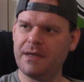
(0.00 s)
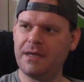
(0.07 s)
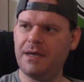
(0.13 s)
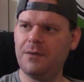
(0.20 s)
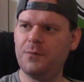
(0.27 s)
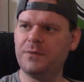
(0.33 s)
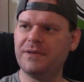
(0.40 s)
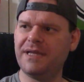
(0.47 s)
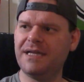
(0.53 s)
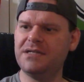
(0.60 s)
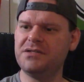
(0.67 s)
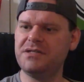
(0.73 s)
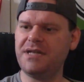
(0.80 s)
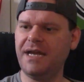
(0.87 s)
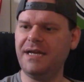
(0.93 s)
And when they
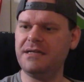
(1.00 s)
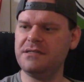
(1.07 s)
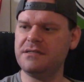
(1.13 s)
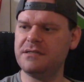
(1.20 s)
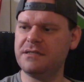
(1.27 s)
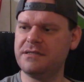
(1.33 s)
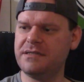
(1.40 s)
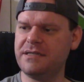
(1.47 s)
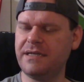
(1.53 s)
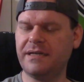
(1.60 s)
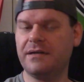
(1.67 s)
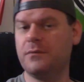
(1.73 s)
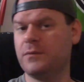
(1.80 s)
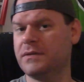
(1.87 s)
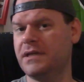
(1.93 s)
changed the scene,
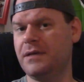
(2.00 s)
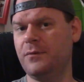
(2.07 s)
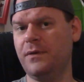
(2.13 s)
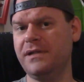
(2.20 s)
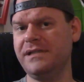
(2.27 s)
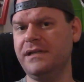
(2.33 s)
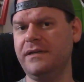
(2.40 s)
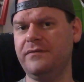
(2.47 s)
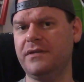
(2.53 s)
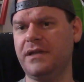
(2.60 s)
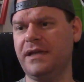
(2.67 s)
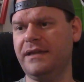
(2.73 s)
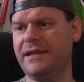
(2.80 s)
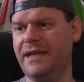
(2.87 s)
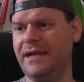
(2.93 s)
it wasn't even
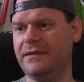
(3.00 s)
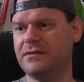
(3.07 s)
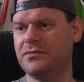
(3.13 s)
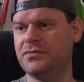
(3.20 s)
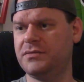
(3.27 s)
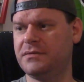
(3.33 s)
like they